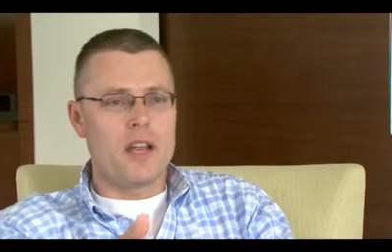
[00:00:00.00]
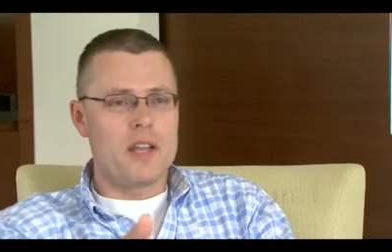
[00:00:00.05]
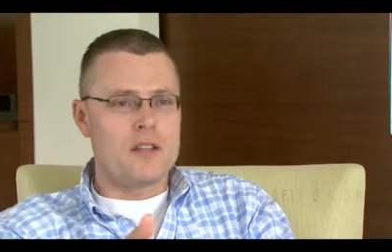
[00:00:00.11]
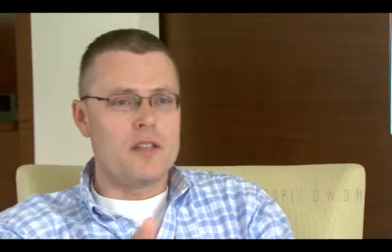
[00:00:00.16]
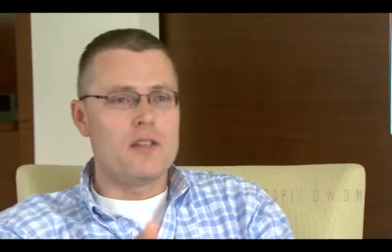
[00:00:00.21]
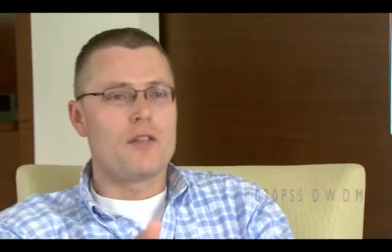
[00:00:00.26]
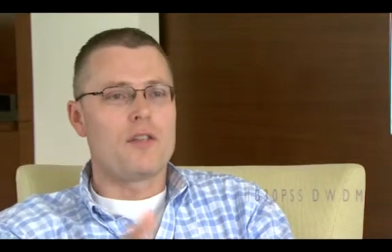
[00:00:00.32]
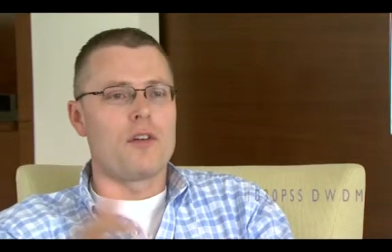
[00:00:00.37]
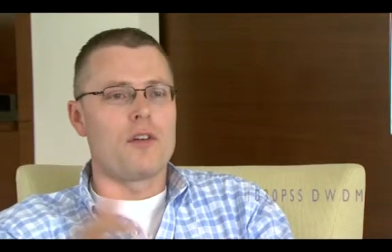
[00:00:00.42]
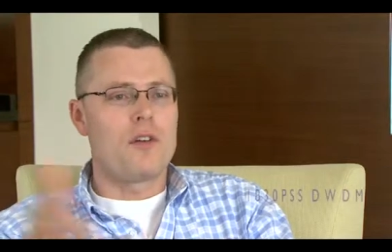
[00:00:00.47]

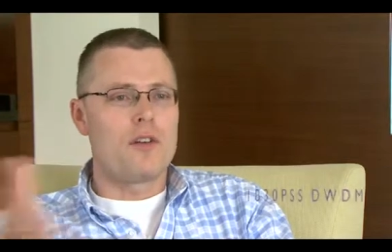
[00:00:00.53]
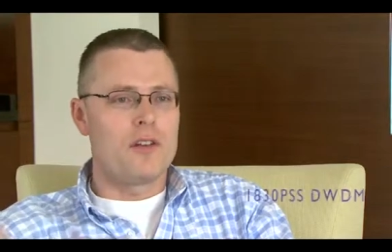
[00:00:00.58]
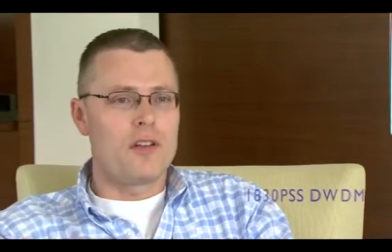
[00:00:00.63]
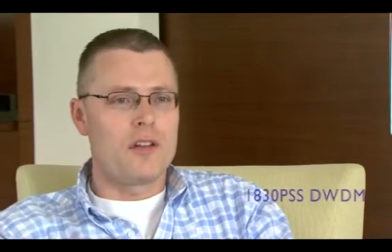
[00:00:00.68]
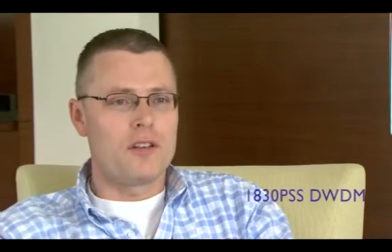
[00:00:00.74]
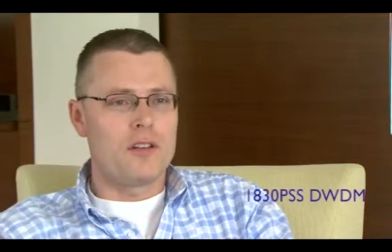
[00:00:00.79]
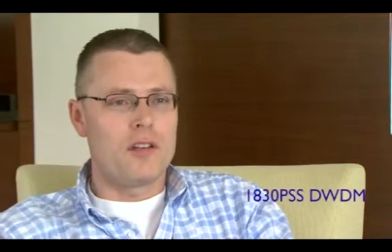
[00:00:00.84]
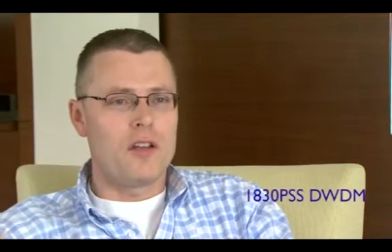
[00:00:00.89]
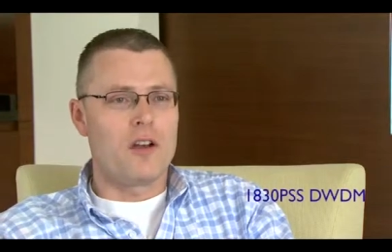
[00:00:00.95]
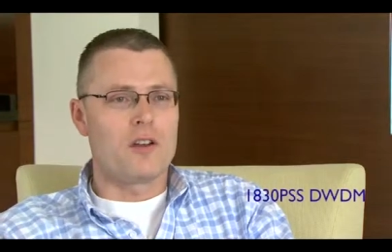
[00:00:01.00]
1830
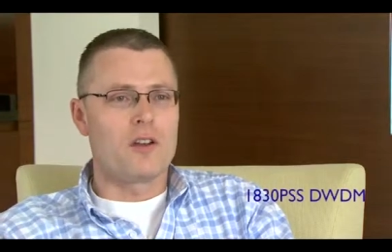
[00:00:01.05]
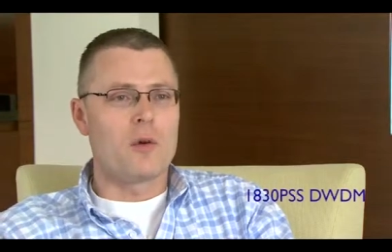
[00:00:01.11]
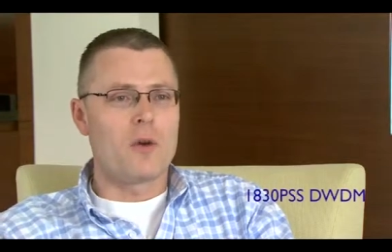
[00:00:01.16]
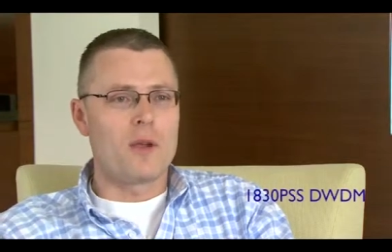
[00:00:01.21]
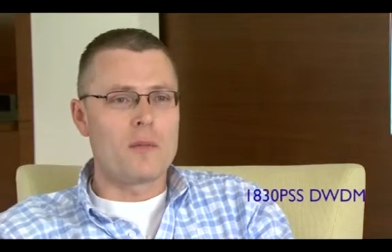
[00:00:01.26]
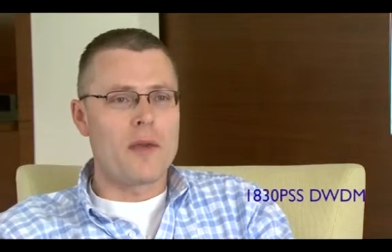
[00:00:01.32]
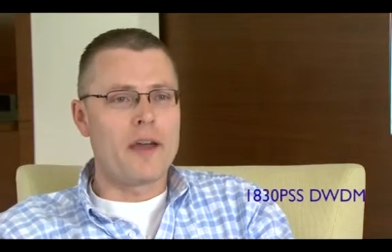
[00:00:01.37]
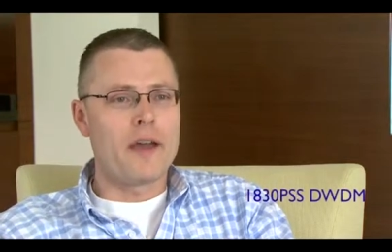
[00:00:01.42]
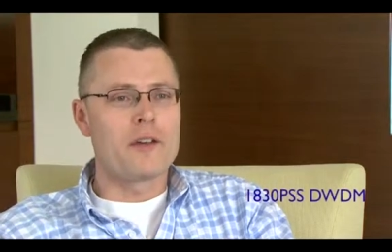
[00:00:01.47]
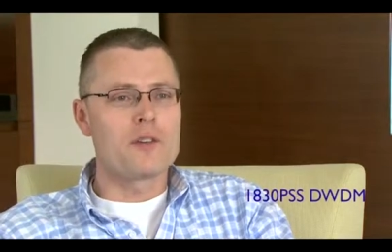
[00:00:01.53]
and the
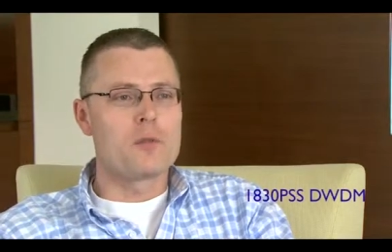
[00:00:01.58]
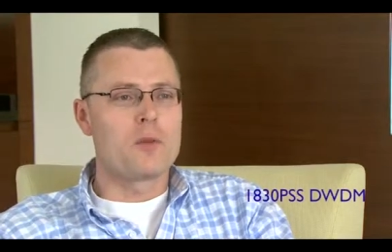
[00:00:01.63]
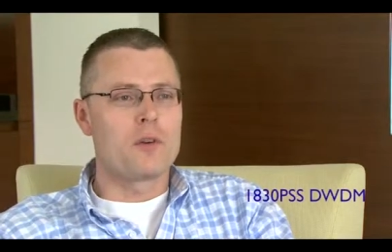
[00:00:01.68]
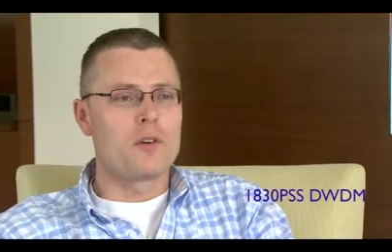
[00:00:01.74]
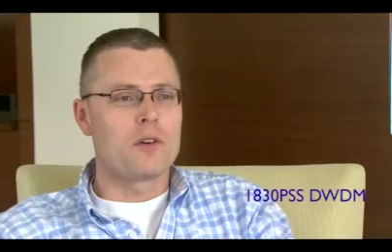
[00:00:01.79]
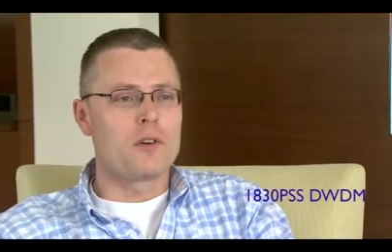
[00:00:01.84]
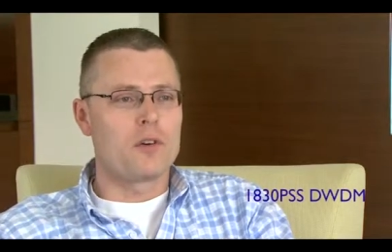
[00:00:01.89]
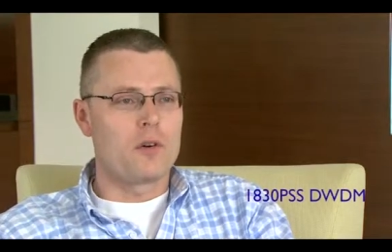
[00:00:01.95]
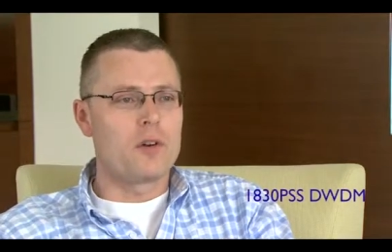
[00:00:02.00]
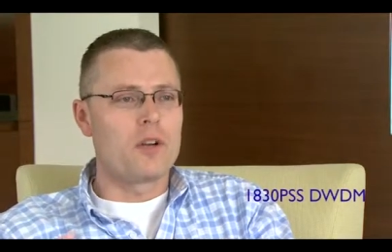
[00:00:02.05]
ongoing management
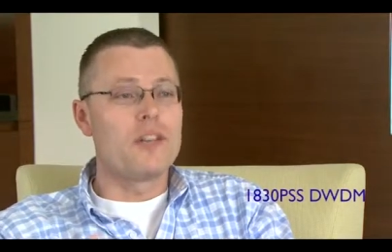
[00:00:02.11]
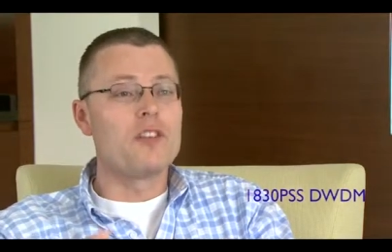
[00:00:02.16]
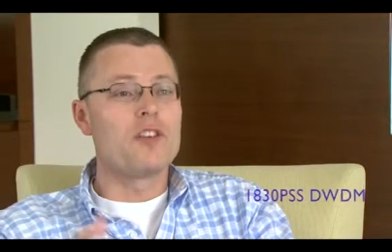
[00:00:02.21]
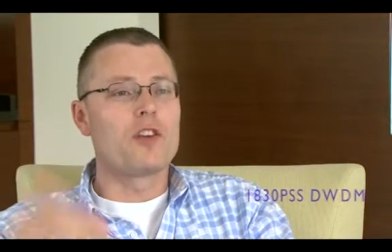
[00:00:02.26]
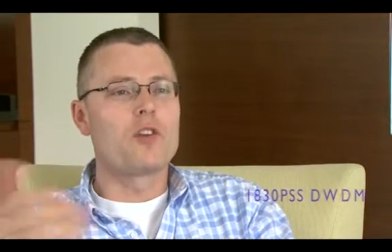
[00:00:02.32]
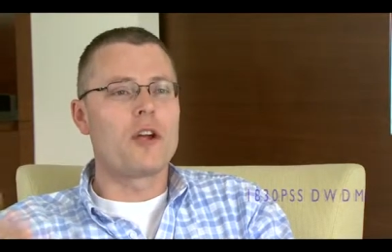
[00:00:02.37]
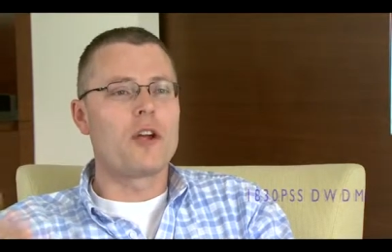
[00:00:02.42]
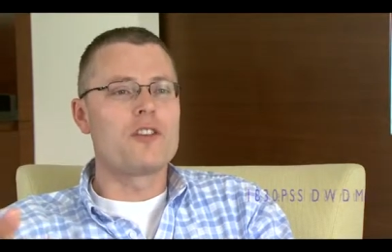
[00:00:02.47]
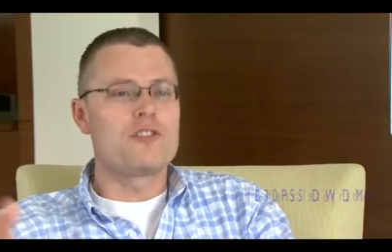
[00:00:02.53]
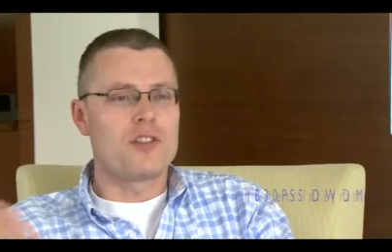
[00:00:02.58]
or
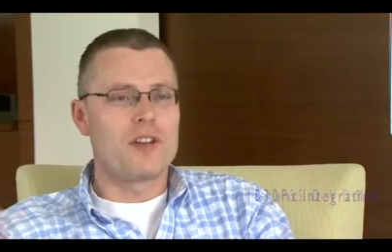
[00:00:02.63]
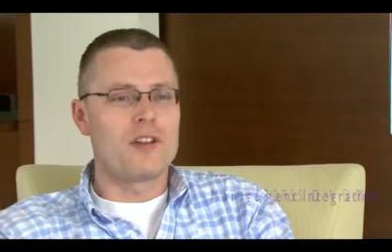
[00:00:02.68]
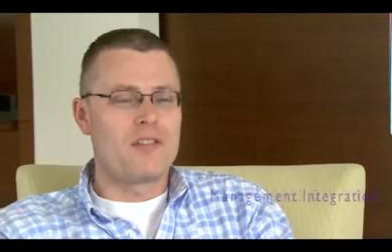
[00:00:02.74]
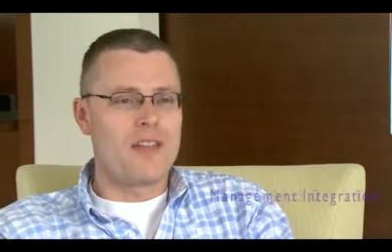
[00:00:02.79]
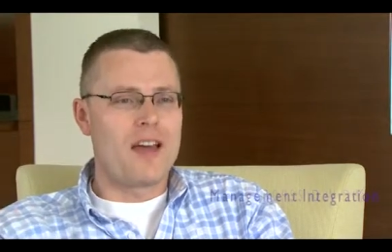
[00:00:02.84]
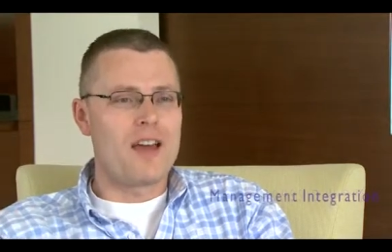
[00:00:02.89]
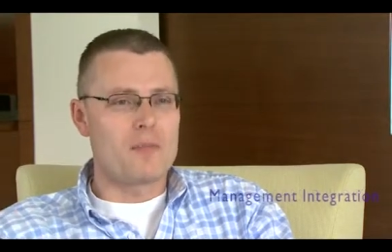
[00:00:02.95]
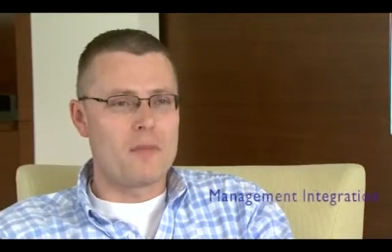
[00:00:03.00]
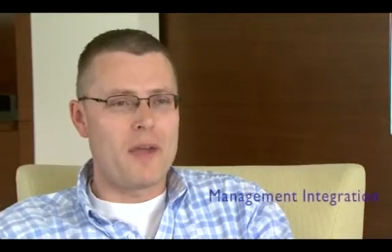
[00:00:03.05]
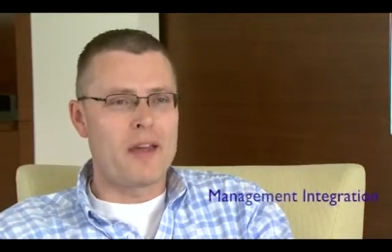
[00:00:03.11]
integration of
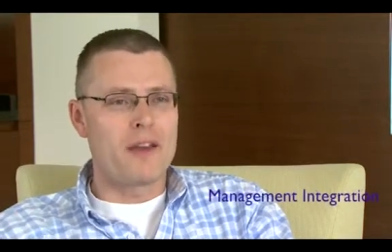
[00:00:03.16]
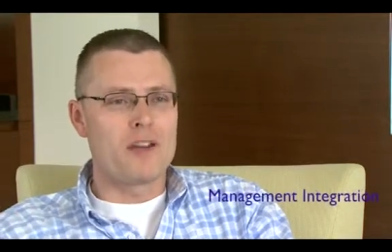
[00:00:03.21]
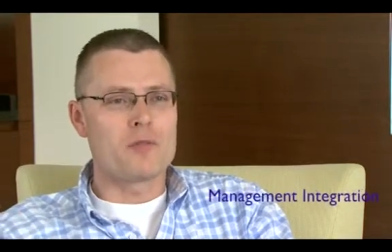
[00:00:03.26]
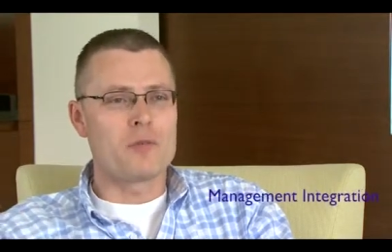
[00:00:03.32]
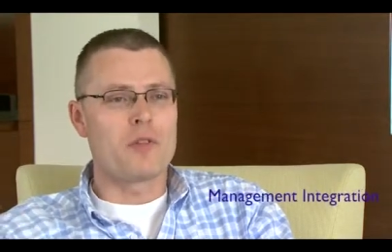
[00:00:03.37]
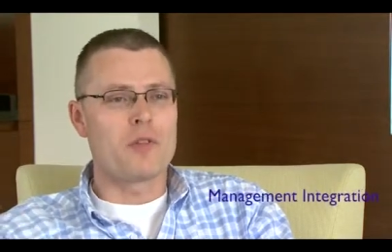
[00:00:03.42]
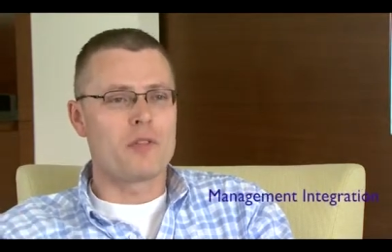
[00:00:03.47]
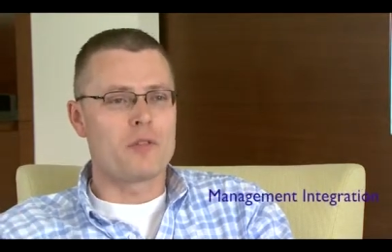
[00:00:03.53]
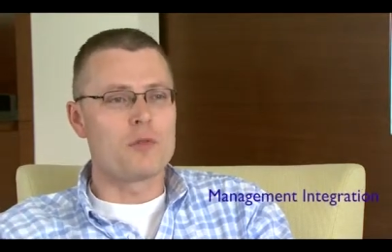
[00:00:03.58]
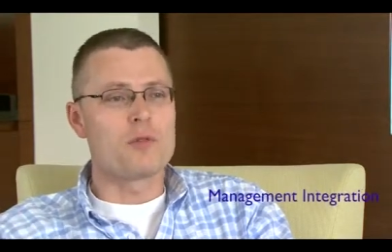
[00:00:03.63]
that
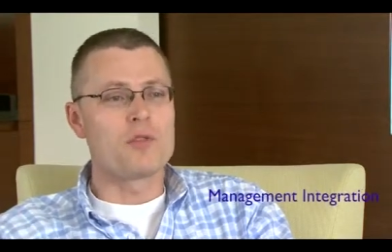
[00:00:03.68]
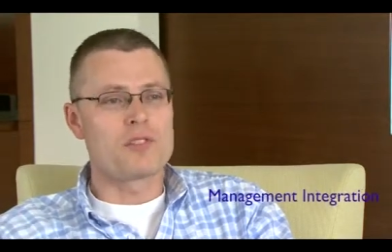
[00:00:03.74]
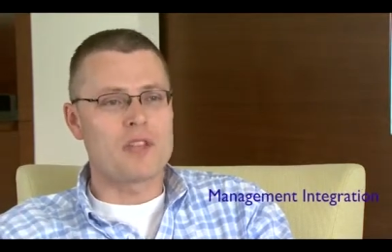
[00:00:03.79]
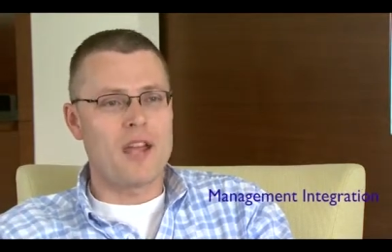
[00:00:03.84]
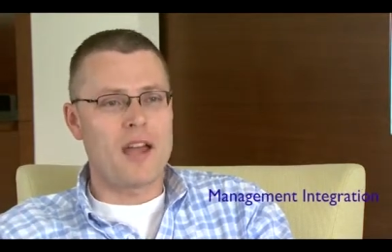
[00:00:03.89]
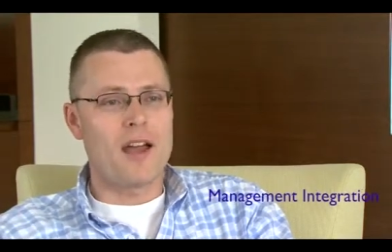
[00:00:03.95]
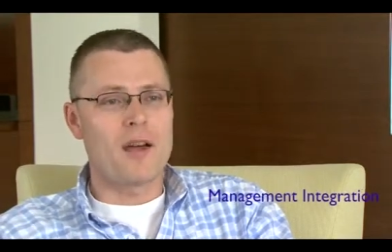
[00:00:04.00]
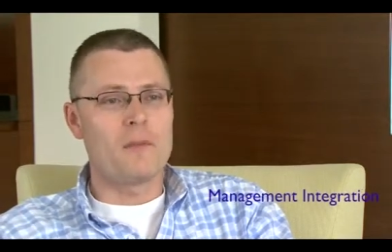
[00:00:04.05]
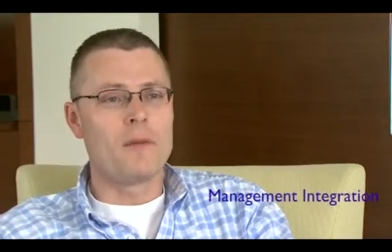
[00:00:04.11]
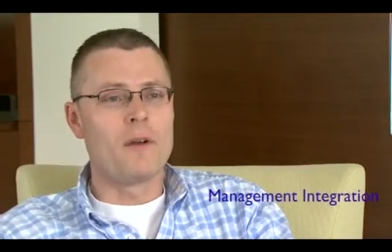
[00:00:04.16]
management through
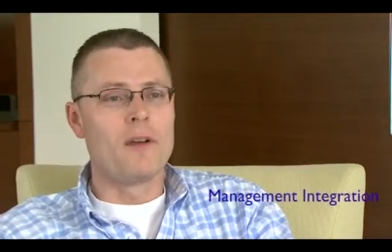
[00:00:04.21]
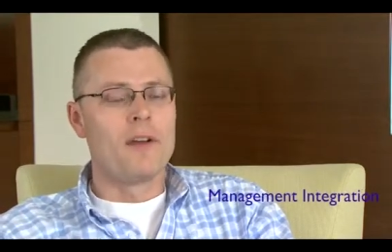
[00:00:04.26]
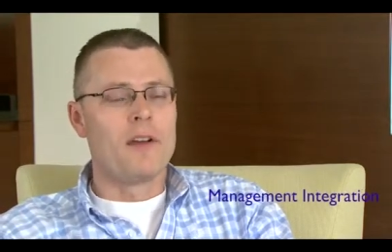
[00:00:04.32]
SAM